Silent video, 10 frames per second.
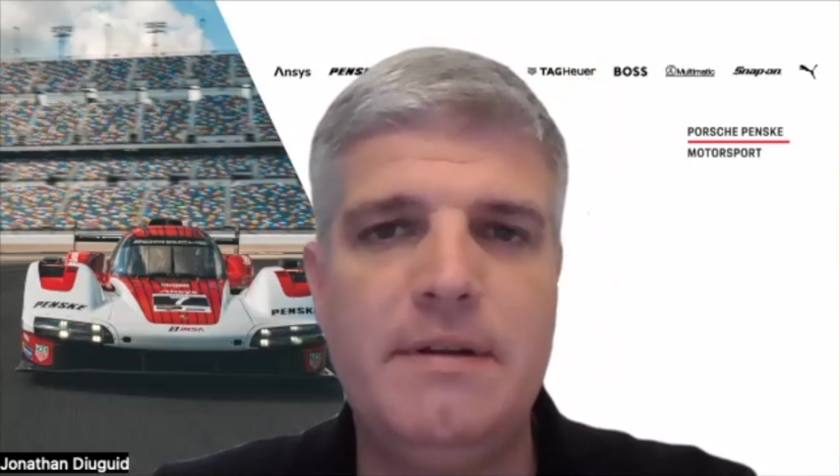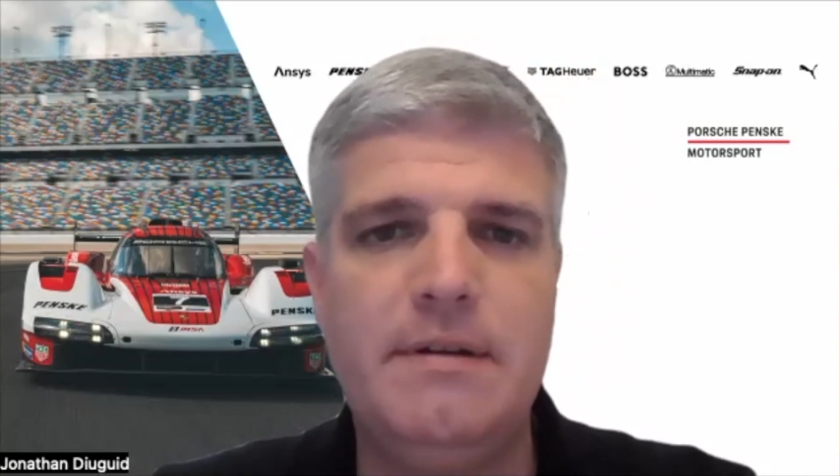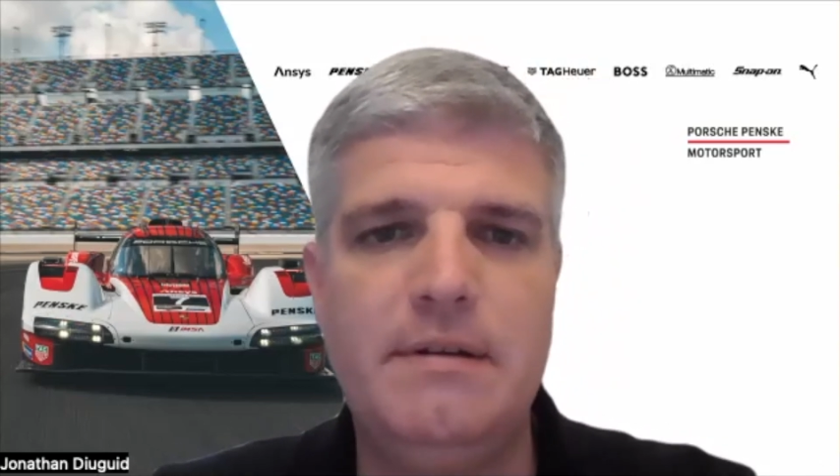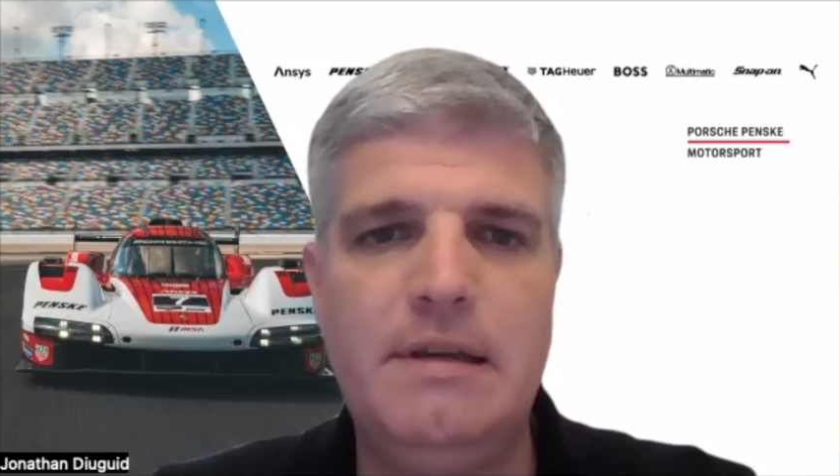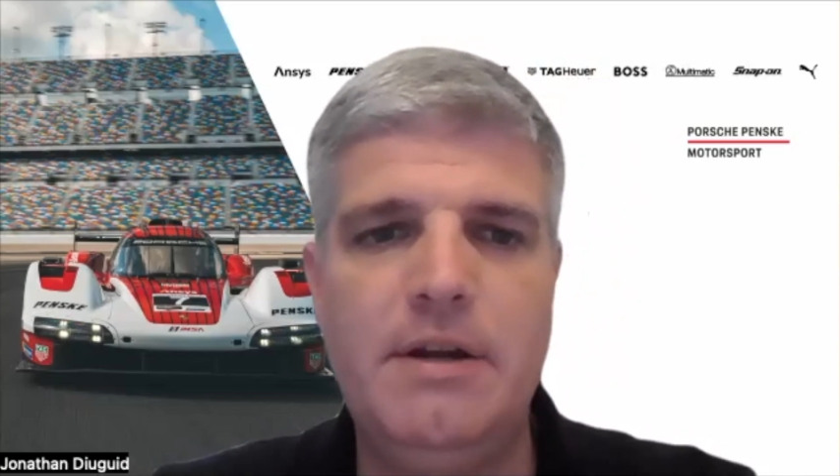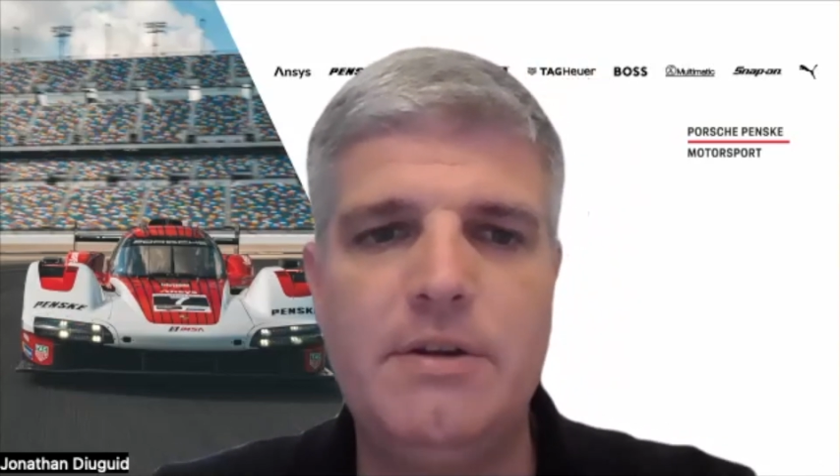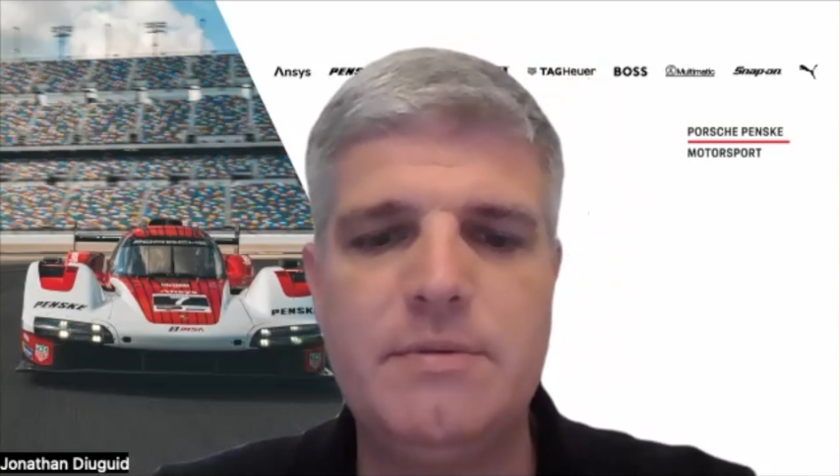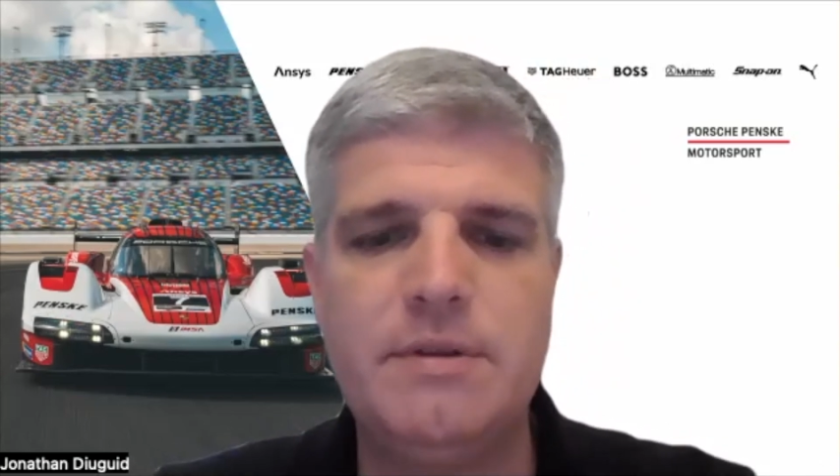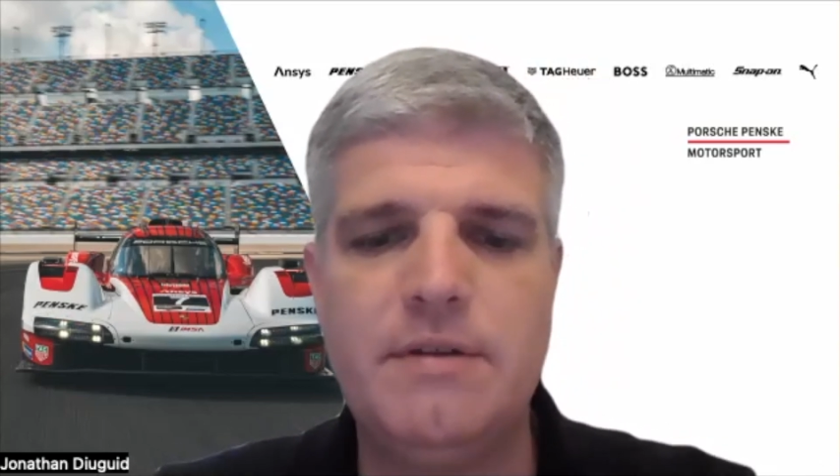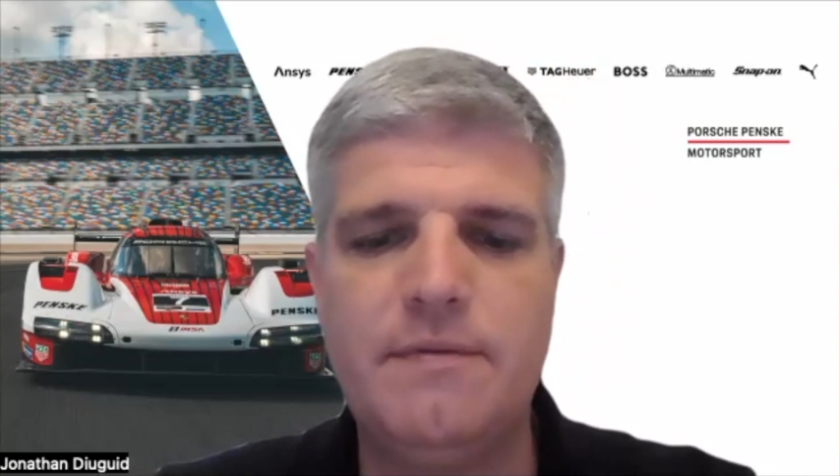And as
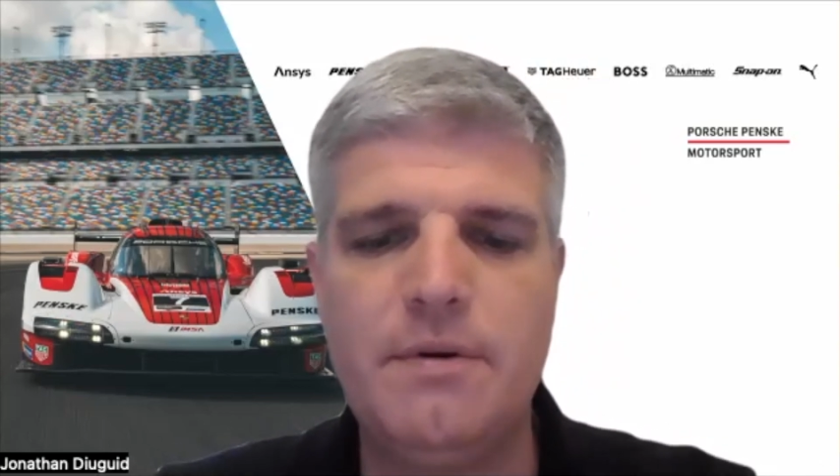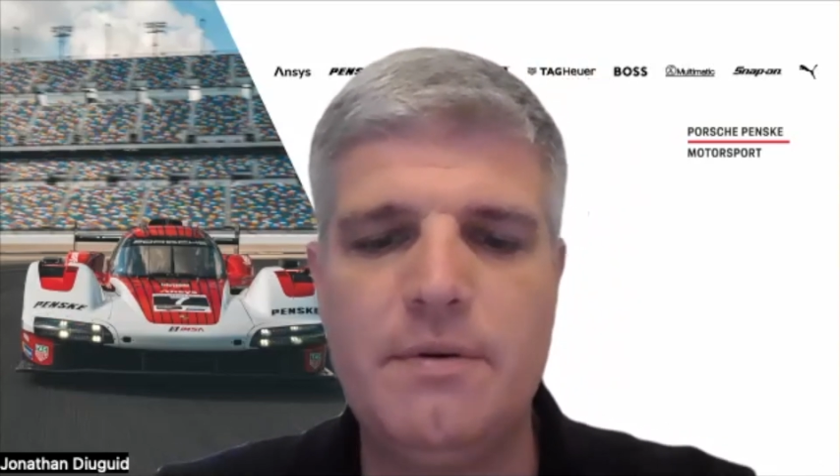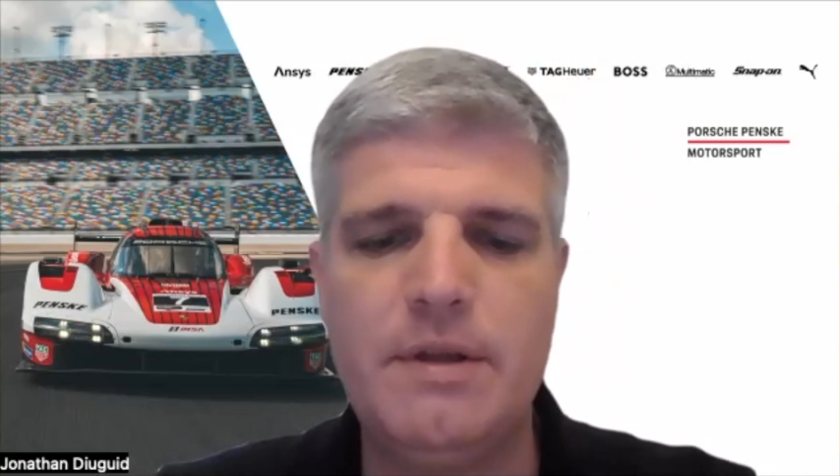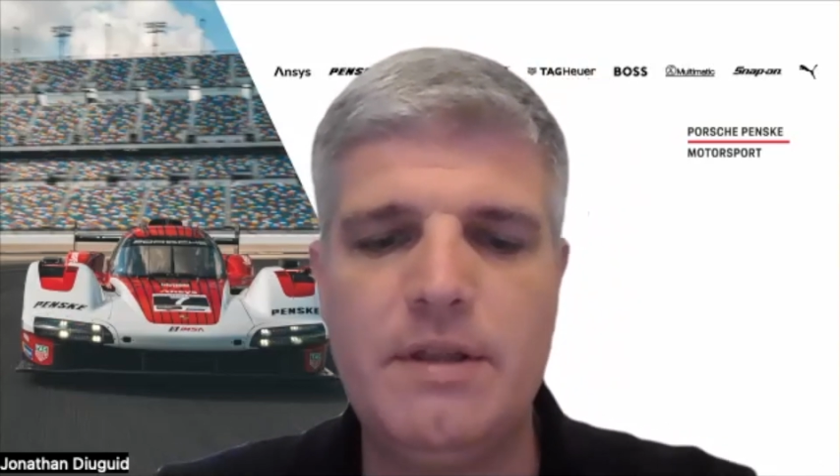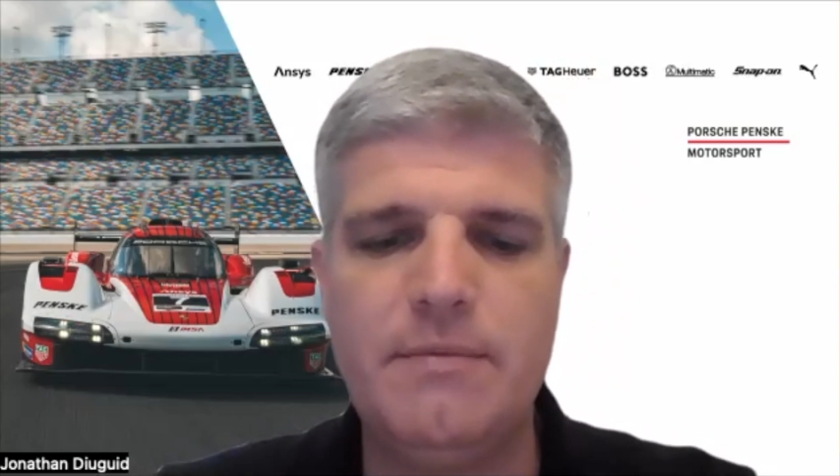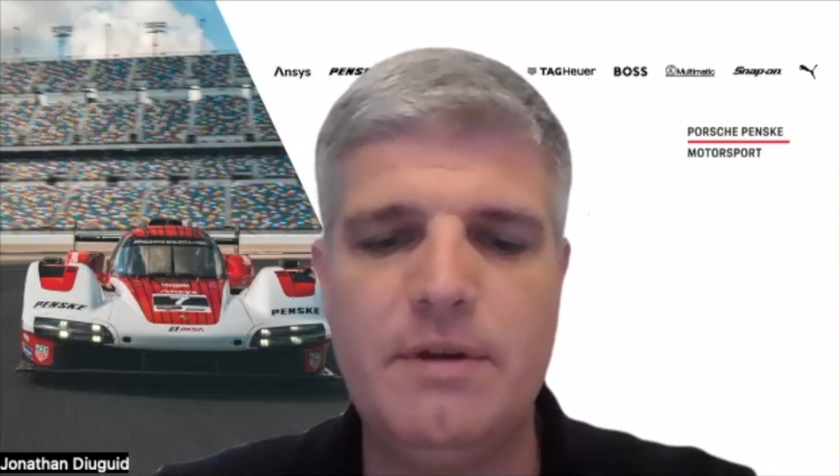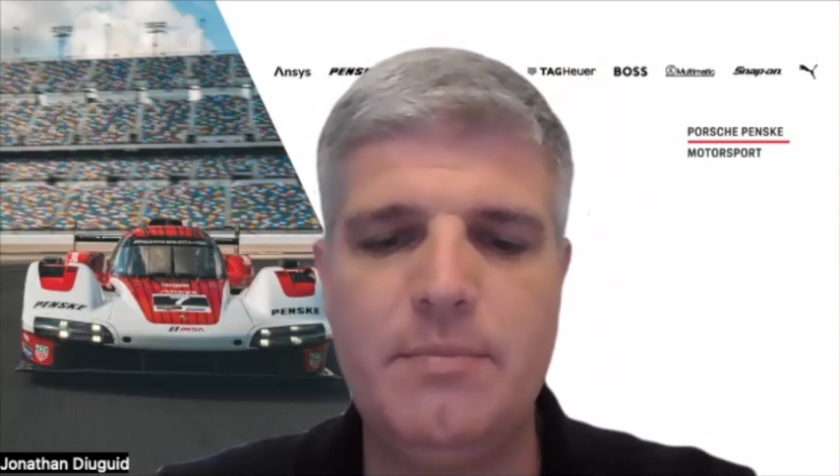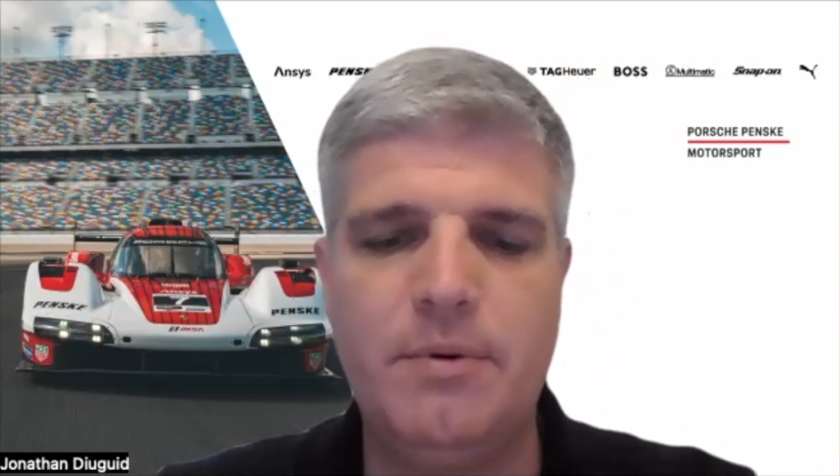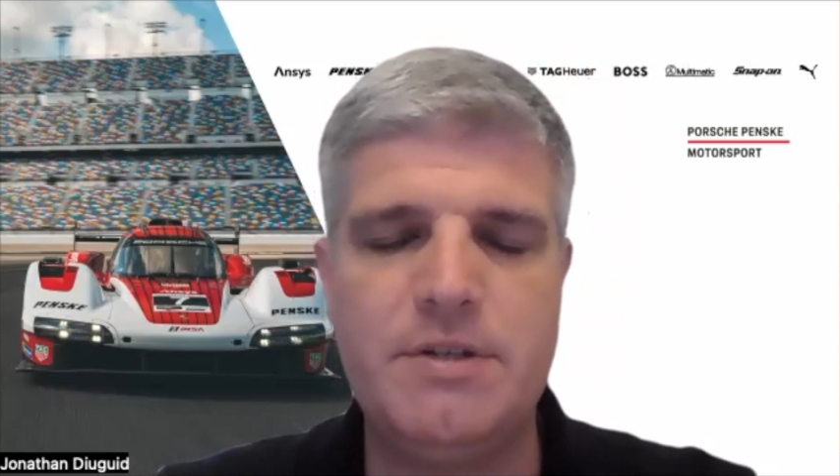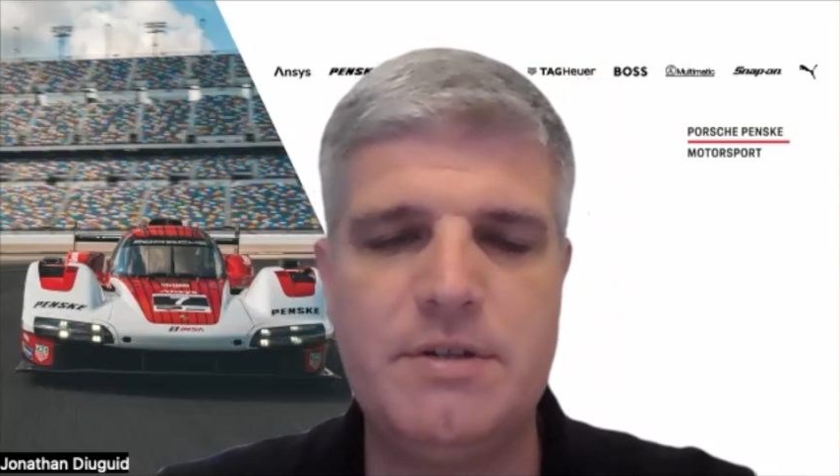we look forward with
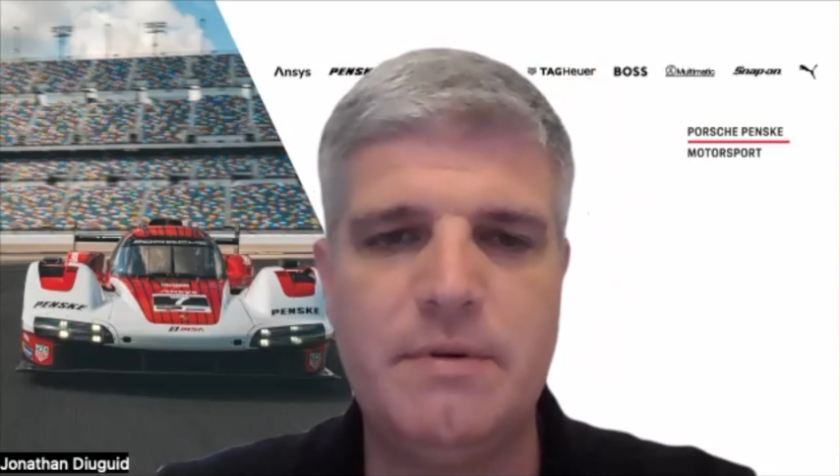Porsche,